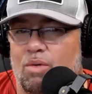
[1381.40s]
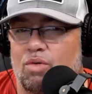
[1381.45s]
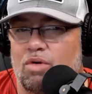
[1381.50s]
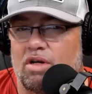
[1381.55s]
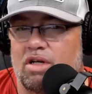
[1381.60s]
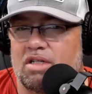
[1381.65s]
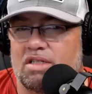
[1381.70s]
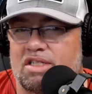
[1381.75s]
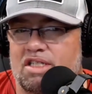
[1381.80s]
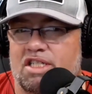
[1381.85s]

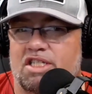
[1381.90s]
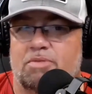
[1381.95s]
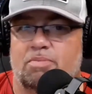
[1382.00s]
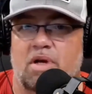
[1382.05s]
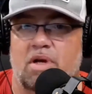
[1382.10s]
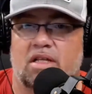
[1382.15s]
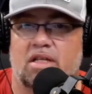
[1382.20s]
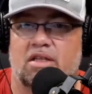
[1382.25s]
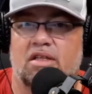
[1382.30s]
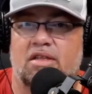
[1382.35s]
wouldn't
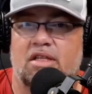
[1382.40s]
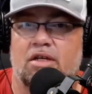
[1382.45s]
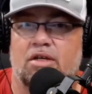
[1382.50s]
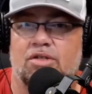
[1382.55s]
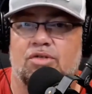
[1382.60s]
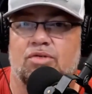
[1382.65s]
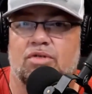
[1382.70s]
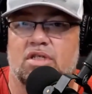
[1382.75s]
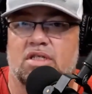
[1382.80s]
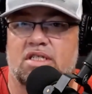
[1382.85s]
suspect that they'll
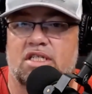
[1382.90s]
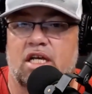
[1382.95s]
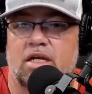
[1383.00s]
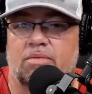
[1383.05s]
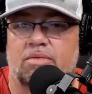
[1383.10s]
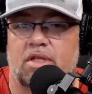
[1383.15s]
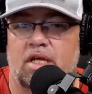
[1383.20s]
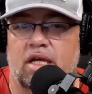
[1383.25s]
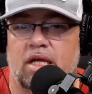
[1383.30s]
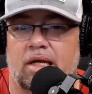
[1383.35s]
do the
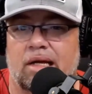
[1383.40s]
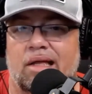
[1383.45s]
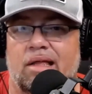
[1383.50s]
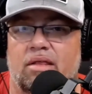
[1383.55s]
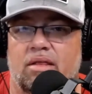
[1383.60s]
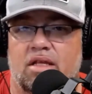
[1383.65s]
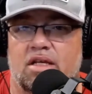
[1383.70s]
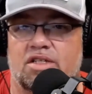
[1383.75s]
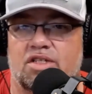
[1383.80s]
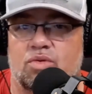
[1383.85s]
same thing
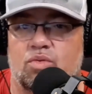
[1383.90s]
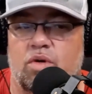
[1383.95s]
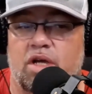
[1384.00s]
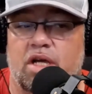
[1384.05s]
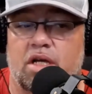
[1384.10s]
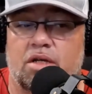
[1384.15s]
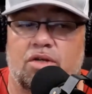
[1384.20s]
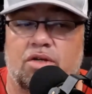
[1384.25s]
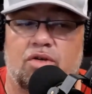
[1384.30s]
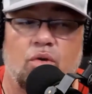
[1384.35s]
this
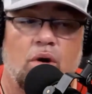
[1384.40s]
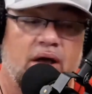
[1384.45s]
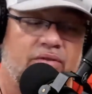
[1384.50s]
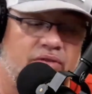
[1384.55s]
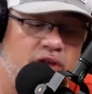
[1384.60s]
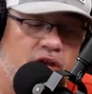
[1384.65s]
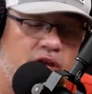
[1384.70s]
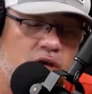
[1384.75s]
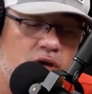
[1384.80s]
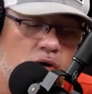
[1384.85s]
week. Do I
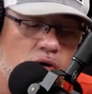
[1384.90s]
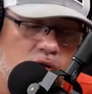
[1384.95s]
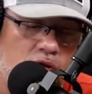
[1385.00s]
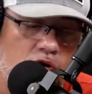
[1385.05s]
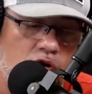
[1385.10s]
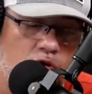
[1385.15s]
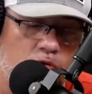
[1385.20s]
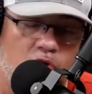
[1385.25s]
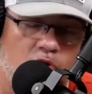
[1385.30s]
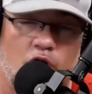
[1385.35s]
think
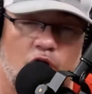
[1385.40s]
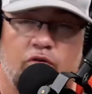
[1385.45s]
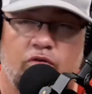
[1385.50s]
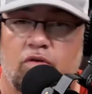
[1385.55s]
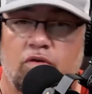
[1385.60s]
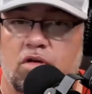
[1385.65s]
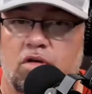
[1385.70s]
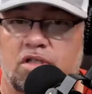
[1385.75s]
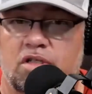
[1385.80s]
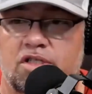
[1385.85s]
Oklahoma
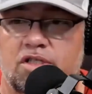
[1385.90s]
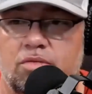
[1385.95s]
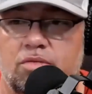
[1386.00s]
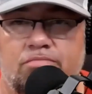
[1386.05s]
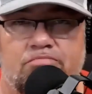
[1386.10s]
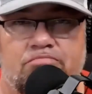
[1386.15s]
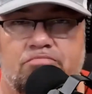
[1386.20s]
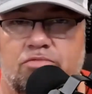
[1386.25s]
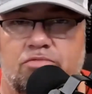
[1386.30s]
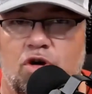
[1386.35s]
overlooks
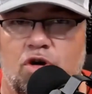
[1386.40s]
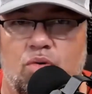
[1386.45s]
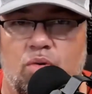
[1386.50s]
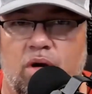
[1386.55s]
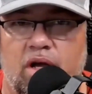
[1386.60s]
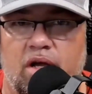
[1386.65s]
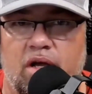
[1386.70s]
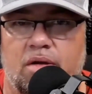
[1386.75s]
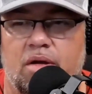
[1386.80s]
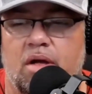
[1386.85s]
them? No
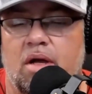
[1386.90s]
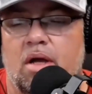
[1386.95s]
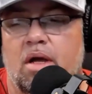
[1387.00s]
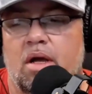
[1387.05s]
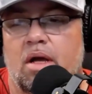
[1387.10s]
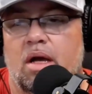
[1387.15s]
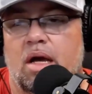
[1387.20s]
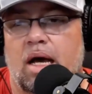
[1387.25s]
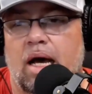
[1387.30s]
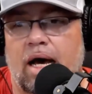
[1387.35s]
way.
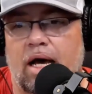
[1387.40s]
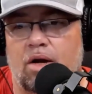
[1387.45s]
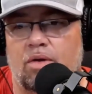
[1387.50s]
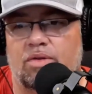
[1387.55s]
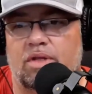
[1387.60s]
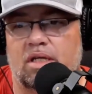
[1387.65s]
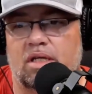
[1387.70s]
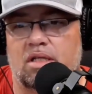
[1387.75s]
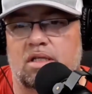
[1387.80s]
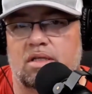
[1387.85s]
I
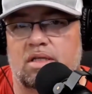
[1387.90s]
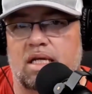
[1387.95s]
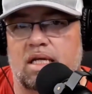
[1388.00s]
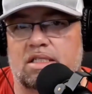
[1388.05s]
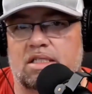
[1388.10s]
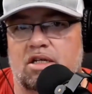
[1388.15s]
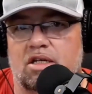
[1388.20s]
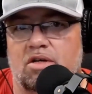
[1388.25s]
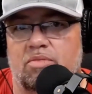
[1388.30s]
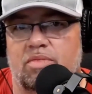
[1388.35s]
don't think that
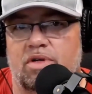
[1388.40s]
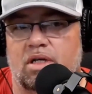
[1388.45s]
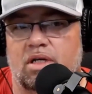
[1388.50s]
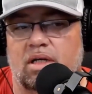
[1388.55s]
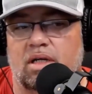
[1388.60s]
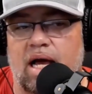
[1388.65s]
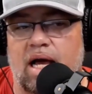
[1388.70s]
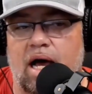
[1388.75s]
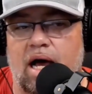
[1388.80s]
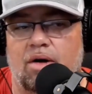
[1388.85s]
that's going to be
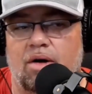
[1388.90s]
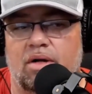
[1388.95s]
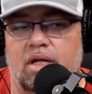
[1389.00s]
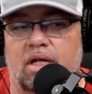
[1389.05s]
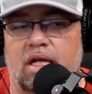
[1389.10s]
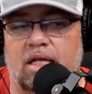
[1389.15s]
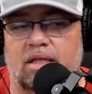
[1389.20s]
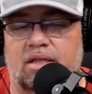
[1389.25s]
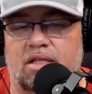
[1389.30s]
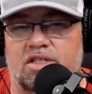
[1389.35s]
allowed
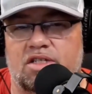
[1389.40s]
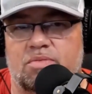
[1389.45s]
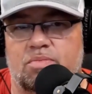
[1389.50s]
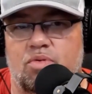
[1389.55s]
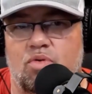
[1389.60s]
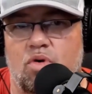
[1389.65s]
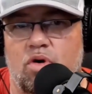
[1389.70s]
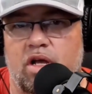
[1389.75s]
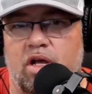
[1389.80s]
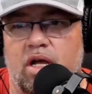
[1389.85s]
at this
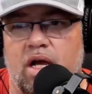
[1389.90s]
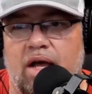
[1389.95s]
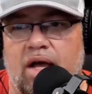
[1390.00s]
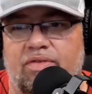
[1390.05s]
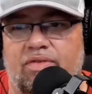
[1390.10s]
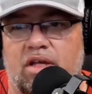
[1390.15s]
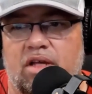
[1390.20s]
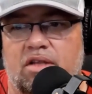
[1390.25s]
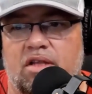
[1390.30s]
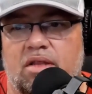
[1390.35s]
point. I
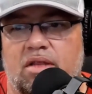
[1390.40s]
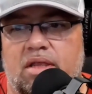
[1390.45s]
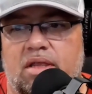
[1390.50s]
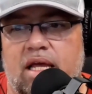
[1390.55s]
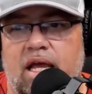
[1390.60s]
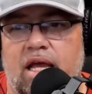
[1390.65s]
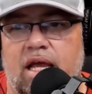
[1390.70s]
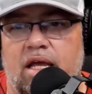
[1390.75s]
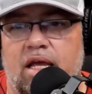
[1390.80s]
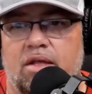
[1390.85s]
think that
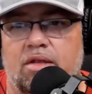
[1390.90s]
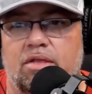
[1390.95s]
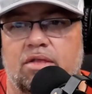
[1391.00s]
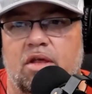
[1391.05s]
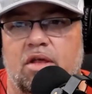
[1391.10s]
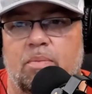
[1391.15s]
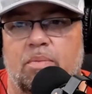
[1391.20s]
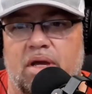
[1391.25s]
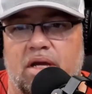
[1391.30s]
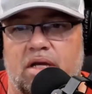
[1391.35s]
they
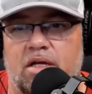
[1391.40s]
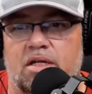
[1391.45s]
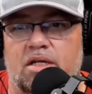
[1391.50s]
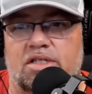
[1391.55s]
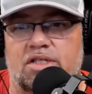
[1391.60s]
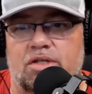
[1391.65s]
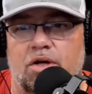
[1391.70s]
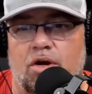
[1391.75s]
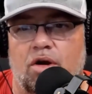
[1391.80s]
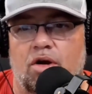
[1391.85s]
the big
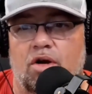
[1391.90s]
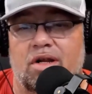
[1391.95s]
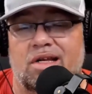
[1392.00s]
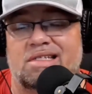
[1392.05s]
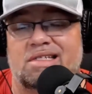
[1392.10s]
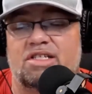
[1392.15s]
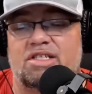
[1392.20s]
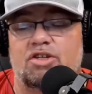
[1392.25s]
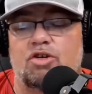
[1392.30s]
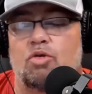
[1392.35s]
concern
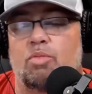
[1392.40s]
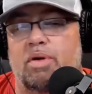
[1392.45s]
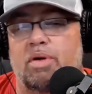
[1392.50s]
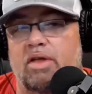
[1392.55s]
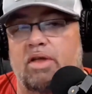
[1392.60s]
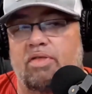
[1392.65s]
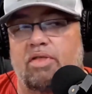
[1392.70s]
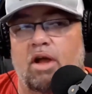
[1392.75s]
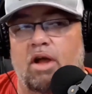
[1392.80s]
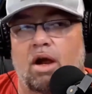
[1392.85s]
has still
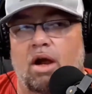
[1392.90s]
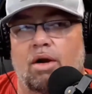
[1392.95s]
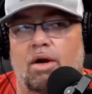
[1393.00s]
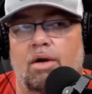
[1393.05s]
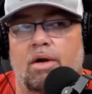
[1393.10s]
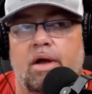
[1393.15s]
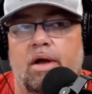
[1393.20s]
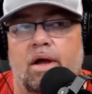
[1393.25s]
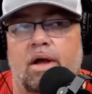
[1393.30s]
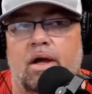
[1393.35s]
been there
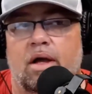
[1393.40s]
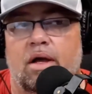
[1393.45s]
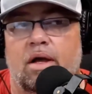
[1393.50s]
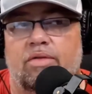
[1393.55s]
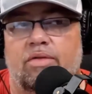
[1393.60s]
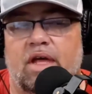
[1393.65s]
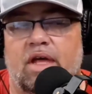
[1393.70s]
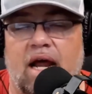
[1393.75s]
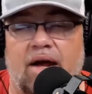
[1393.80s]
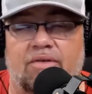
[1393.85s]

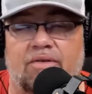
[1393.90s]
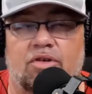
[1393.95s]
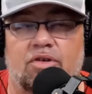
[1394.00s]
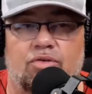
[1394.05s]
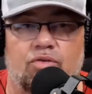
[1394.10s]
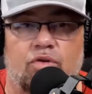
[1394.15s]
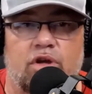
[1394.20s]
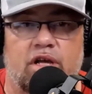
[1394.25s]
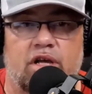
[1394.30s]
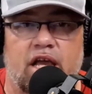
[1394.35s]
that after
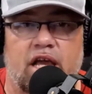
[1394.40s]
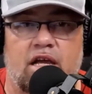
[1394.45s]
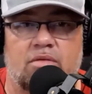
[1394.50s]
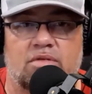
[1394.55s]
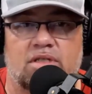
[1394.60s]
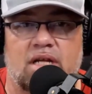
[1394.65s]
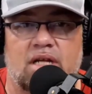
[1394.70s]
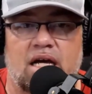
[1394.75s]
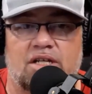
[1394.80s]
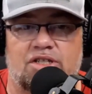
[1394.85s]
three
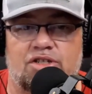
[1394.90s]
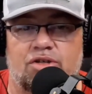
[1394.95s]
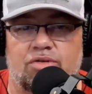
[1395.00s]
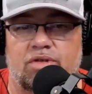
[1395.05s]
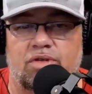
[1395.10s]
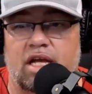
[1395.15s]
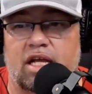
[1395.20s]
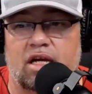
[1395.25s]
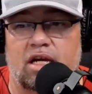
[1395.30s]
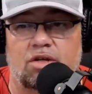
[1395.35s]
games last year
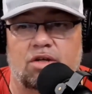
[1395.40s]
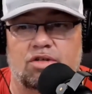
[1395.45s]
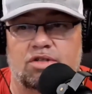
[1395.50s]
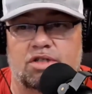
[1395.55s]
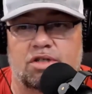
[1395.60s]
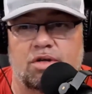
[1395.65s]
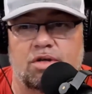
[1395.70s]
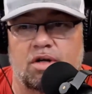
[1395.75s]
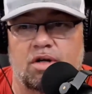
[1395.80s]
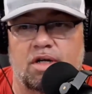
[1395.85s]
they looked
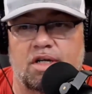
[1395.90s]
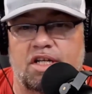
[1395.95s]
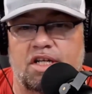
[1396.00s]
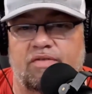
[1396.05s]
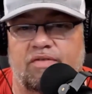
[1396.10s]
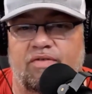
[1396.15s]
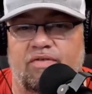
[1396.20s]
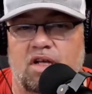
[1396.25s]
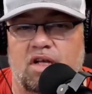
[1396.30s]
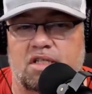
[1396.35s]
good on
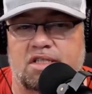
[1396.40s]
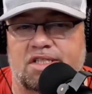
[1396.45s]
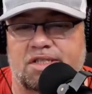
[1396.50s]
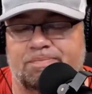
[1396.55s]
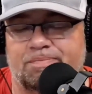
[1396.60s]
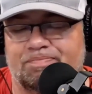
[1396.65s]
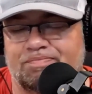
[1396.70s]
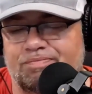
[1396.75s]
defense.